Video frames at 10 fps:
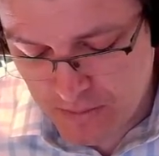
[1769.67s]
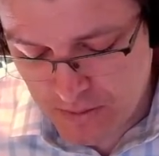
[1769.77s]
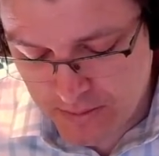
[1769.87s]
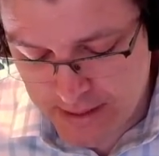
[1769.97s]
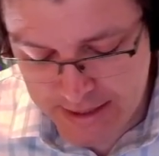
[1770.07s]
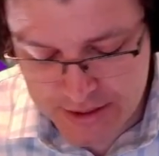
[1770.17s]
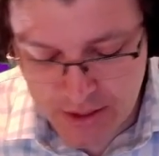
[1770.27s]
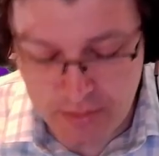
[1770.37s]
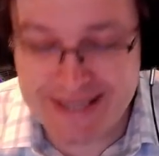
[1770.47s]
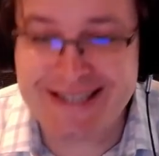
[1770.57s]
Okay,
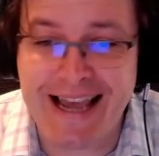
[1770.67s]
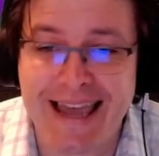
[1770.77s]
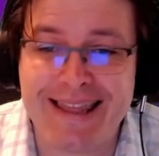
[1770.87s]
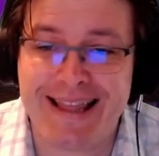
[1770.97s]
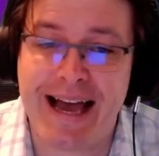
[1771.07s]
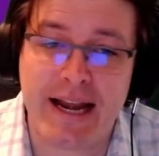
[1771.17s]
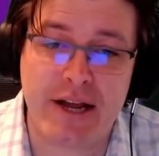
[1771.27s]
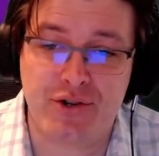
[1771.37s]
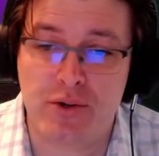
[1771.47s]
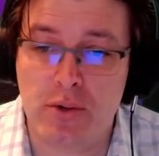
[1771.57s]
so the second line
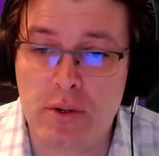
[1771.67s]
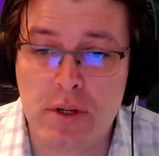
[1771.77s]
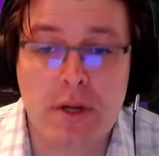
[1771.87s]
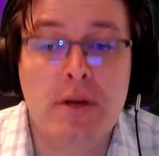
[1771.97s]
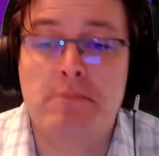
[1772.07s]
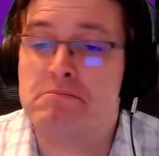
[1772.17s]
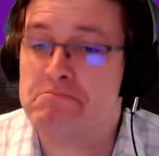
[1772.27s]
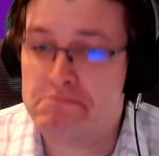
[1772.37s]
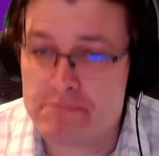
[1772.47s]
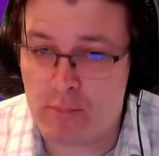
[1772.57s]
I drew
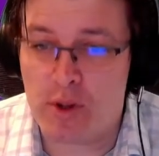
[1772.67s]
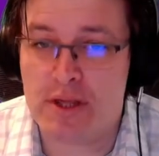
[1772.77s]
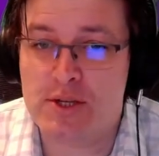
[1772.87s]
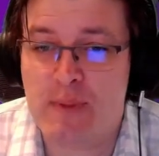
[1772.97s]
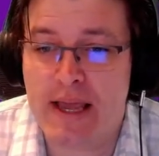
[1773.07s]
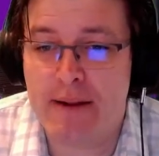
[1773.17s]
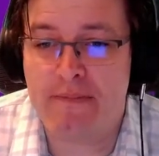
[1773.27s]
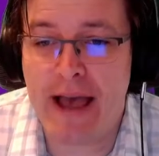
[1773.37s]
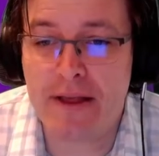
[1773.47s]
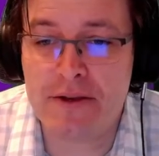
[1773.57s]
with these made-up
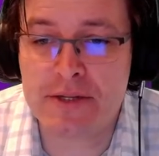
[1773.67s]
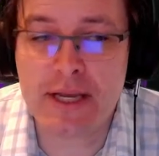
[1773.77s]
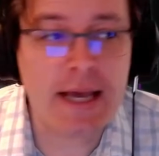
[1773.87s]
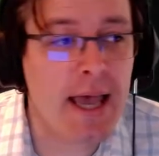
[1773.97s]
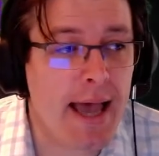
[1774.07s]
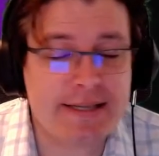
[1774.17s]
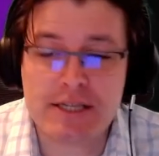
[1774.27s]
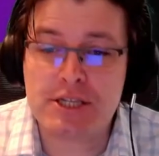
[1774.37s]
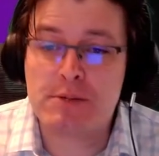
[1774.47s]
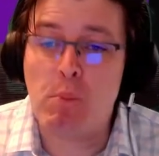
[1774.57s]
values has a
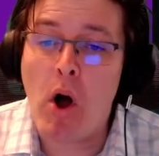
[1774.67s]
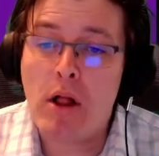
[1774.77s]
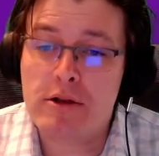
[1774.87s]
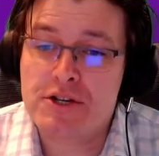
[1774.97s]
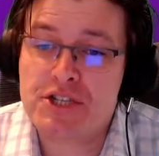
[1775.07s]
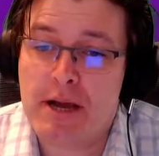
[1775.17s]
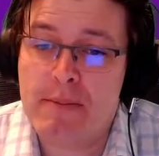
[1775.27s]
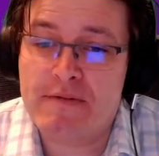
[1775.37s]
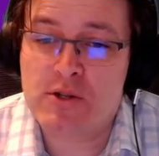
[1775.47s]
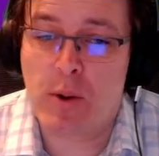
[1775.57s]
smaller sum
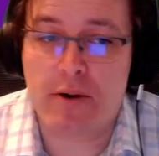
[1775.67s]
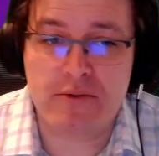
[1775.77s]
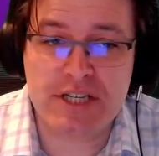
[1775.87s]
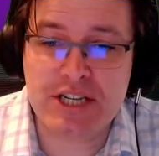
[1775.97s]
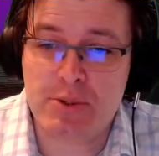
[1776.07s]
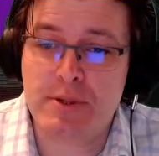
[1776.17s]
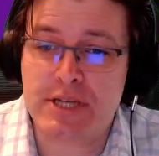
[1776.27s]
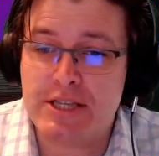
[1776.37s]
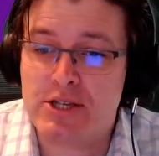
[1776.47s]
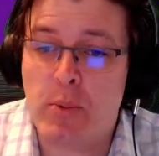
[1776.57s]
of squared residuals,
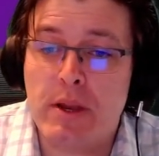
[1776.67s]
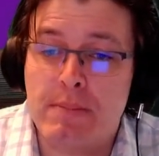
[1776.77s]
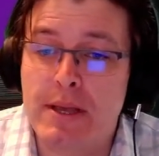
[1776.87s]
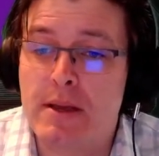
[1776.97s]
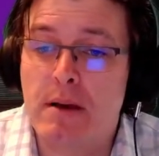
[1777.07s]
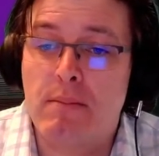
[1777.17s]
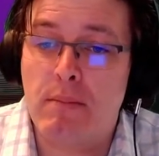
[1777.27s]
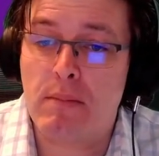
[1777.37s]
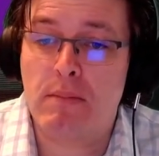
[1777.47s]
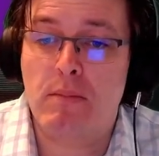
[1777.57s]
and so
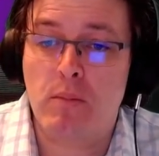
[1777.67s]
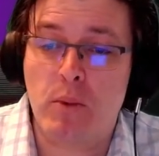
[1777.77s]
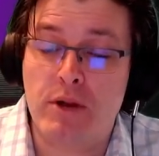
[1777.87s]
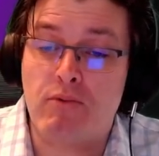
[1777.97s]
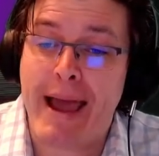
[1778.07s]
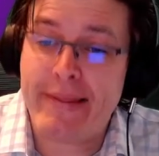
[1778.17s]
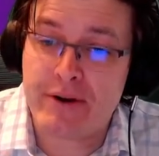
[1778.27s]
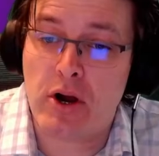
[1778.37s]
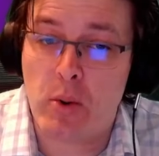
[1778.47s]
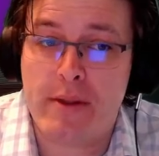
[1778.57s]
we'd rather
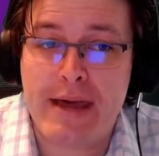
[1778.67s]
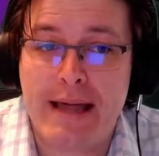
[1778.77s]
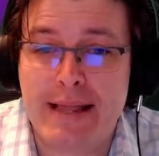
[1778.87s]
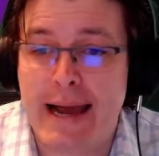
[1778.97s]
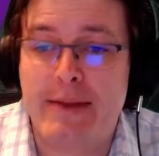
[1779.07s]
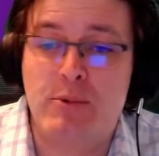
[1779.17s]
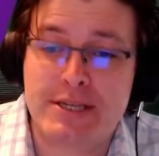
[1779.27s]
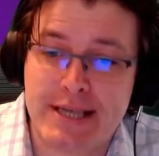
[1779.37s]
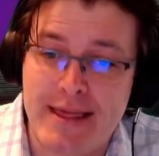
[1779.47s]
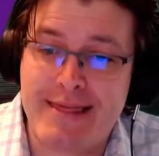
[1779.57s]
go with that line. We
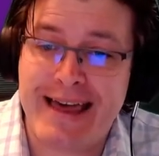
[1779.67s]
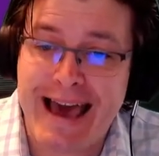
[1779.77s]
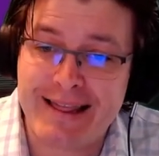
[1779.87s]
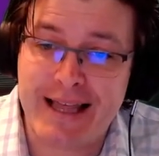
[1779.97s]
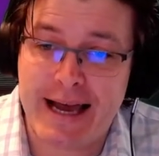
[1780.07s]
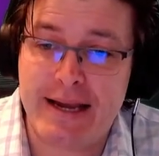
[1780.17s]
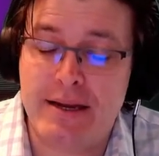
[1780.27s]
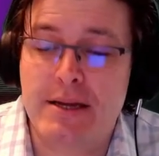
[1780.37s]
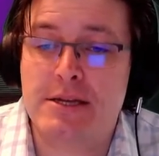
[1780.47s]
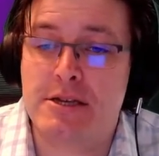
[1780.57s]
say that line
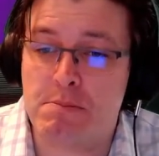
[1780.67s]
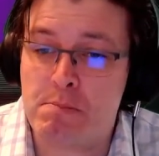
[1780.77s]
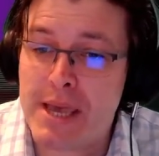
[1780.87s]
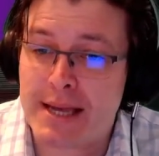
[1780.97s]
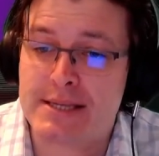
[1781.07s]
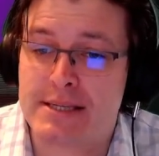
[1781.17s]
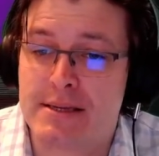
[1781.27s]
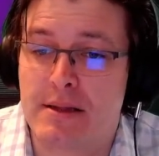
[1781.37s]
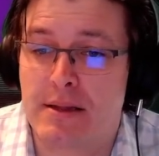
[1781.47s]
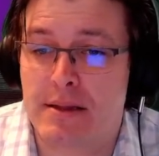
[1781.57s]
depicts
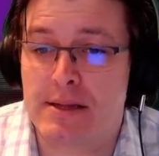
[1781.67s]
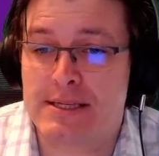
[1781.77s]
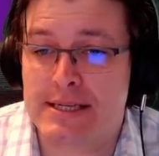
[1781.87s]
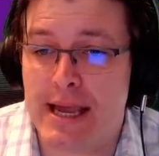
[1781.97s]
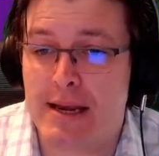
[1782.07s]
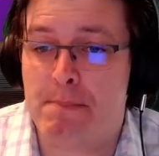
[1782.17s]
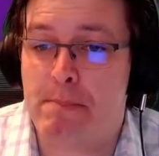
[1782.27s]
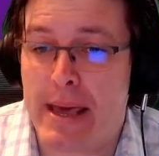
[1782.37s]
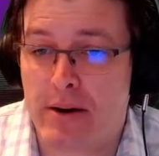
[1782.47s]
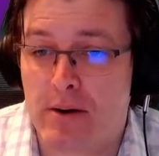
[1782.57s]
this data
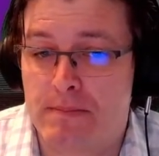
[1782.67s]
better.